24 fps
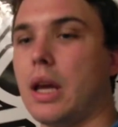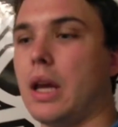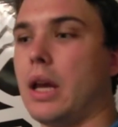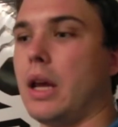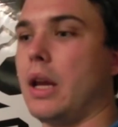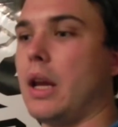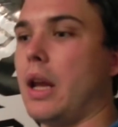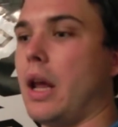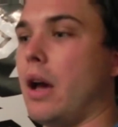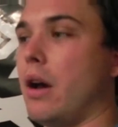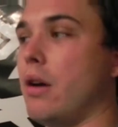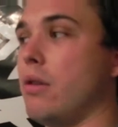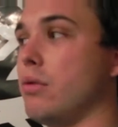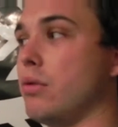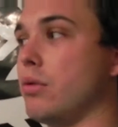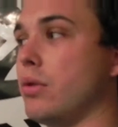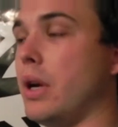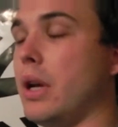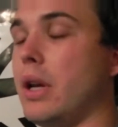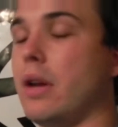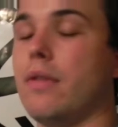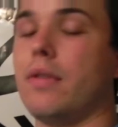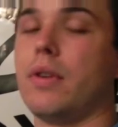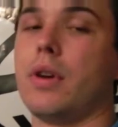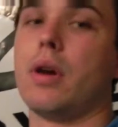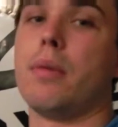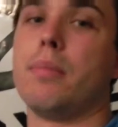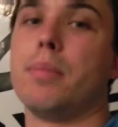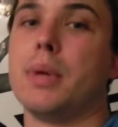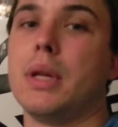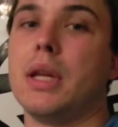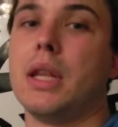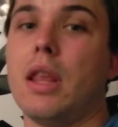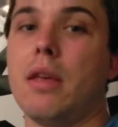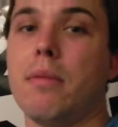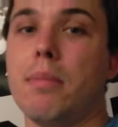and how great of a
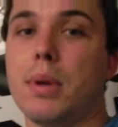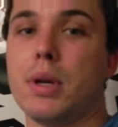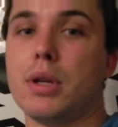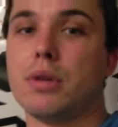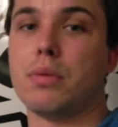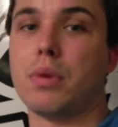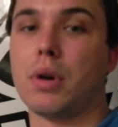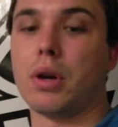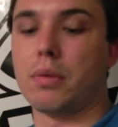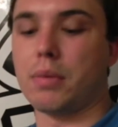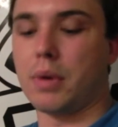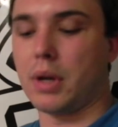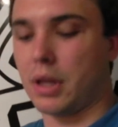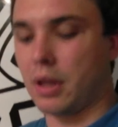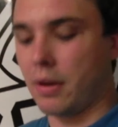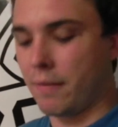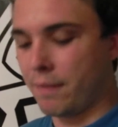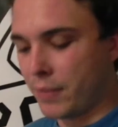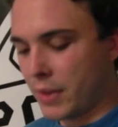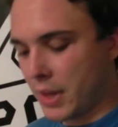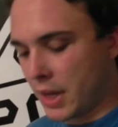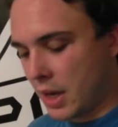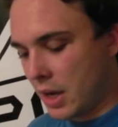company they've been to work with.